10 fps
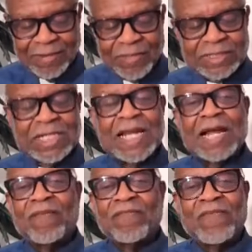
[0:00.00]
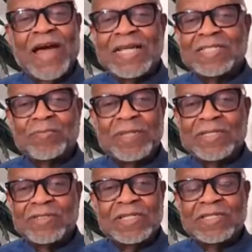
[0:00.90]
This letter finds me
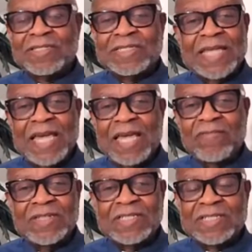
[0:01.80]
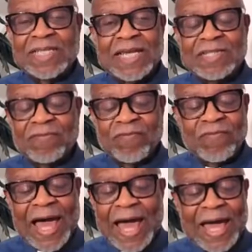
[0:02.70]
still saved and
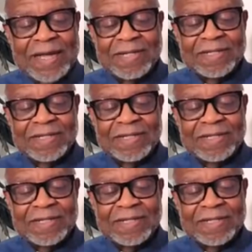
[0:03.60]
sanctified